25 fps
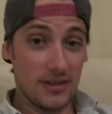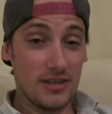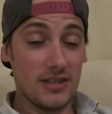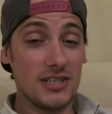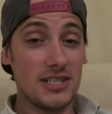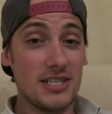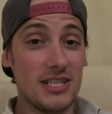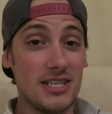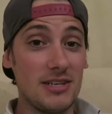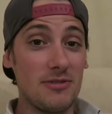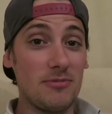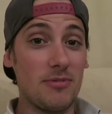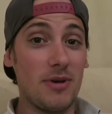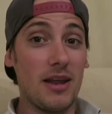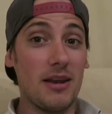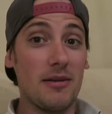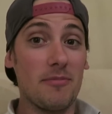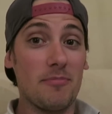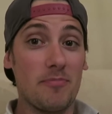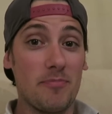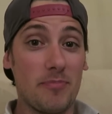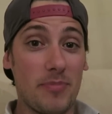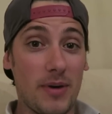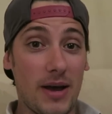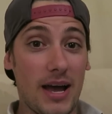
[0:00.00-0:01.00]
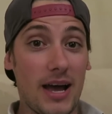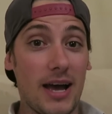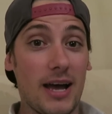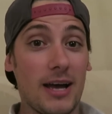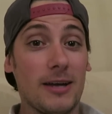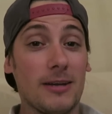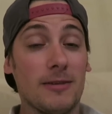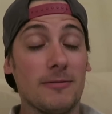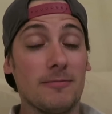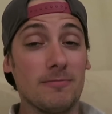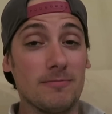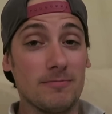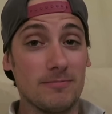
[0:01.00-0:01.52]
She wanted to be put
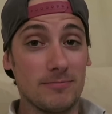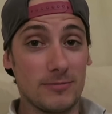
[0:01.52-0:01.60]
down.